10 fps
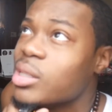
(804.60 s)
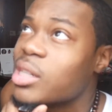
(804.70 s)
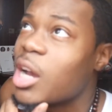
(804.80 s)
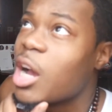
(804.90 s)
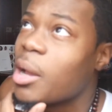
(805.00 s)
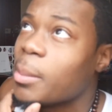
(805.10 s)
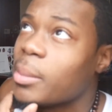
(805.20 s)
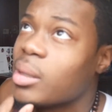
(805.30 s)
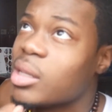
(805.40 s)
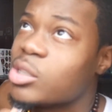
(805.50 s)
time.
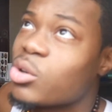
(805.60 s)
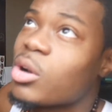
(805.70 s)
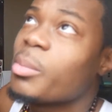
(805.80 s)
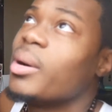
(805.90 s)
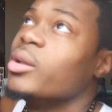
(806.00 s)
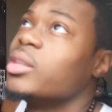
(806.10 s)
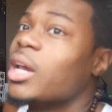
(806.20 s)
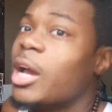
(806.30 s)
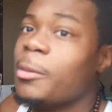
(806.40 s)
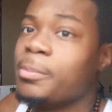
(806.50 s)
Let's talk about
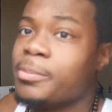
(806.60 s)
that.